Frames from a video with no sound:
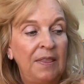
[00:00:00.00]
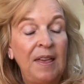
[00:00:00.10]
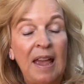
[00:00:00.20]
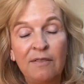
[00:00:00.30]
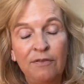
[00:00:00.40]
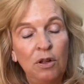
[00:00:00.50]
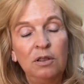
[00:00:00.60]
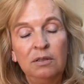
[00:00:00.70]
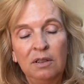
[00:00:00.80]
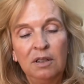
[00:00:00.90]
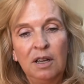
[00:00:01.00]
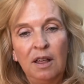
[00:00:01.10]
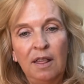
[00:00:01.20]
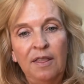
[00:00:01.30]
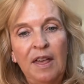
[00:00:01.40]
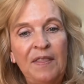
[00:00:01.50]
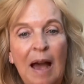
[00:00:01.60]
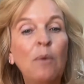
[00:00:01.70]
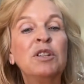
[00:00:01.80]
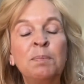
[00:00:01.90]
thankful that
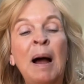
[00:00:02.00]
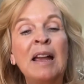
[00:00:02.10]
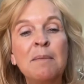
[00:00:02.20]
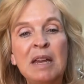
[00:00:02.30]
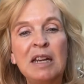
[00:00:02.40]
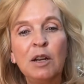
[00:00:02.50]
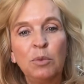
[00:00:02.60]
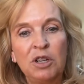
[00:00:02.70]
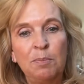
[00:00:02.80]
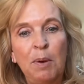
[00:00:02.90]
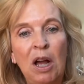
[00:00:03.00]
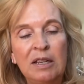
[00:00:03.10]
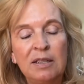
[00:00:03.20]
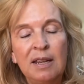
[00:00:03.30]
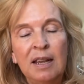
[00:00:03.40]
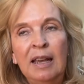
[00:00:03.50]
that was my immediate response.